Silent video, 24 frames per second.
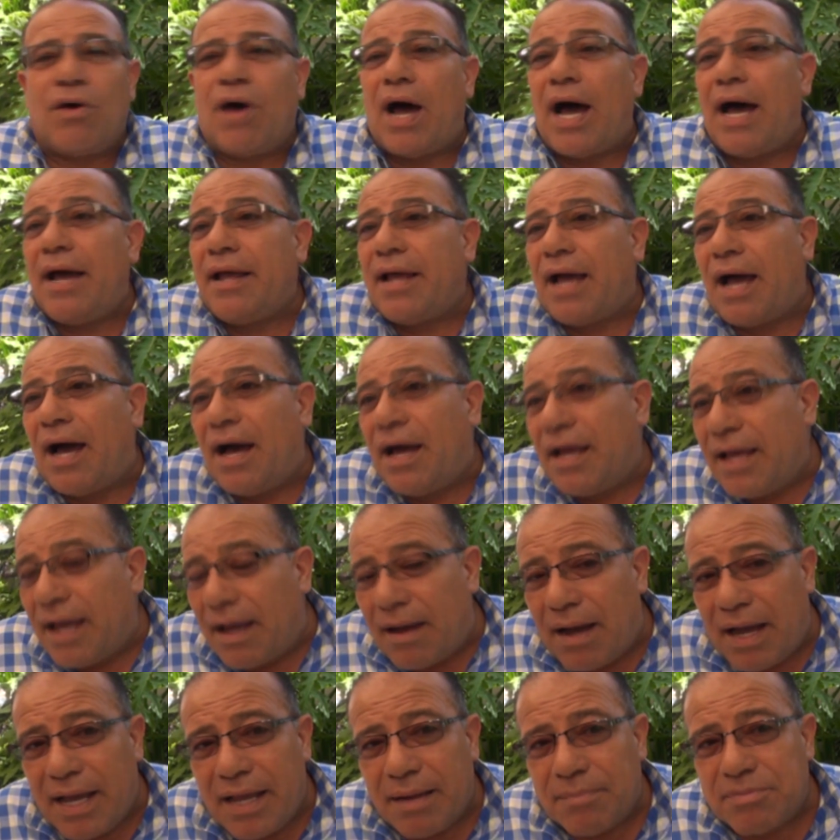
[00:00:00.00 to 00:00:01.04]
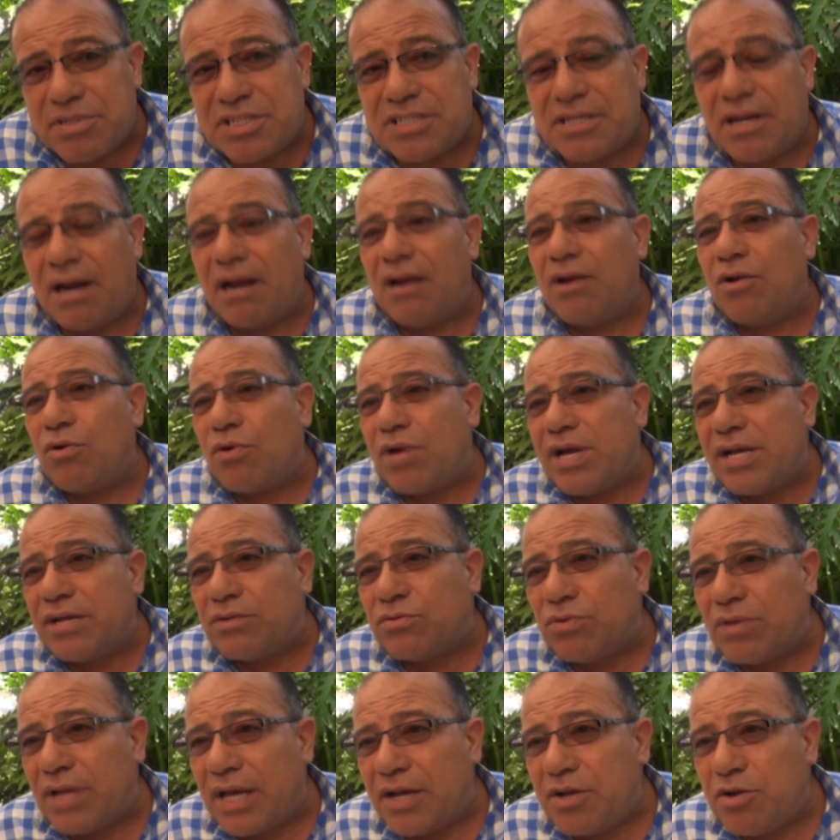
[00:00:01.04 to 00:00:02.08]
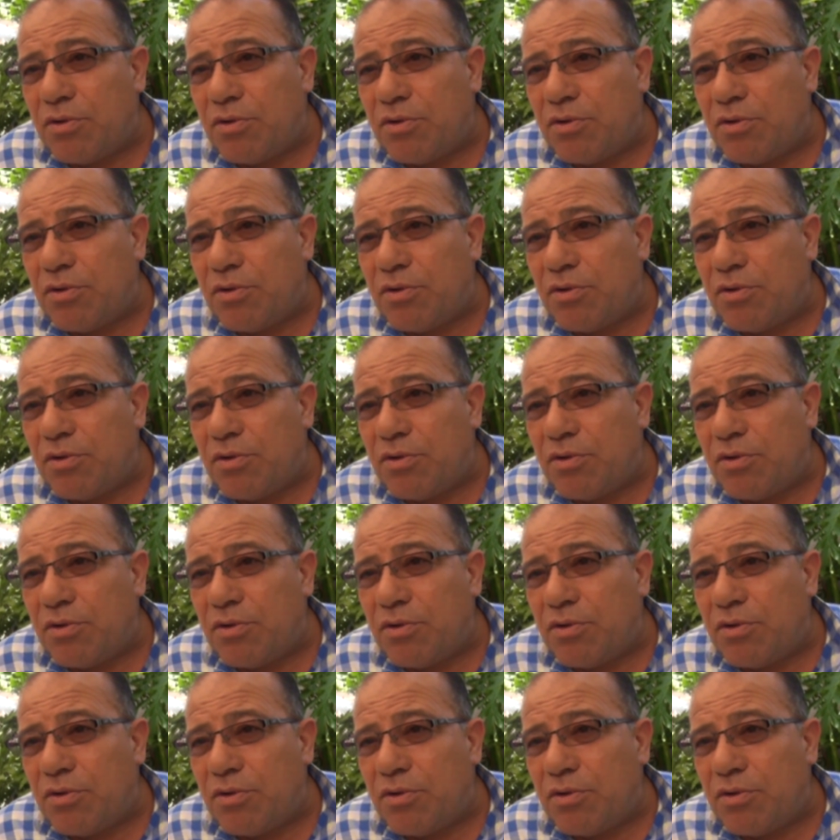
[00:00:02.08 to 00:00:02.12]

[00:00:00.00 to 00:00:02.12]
No. I am still looking to the